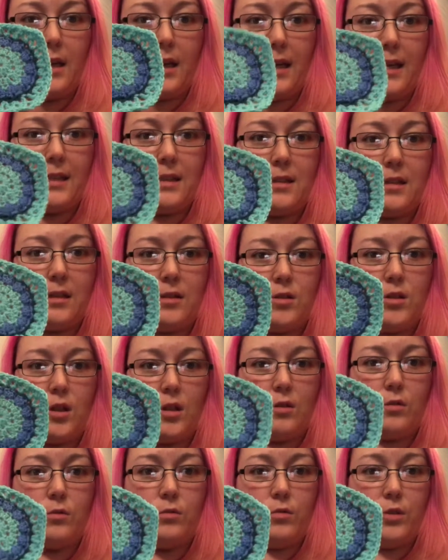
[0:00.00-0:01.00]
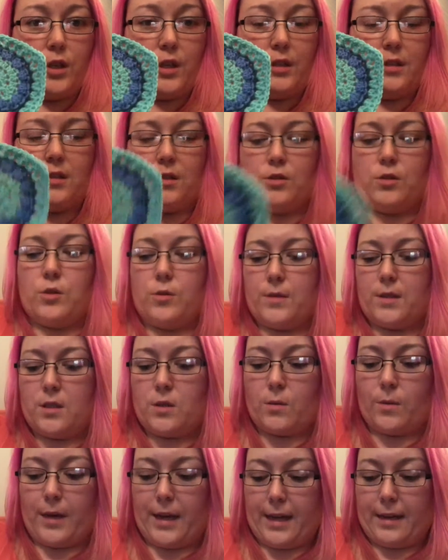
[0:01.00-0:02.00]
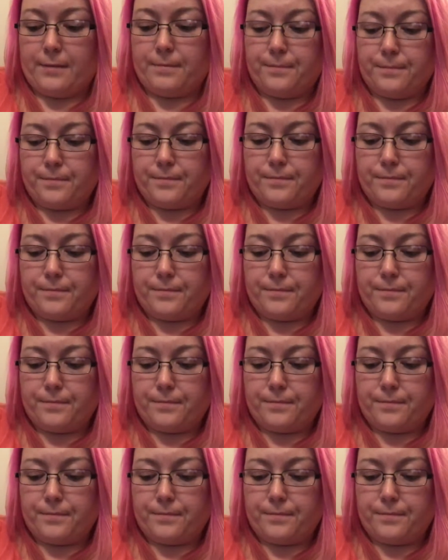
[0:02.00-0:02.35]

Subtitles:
It's a circle turned into a square.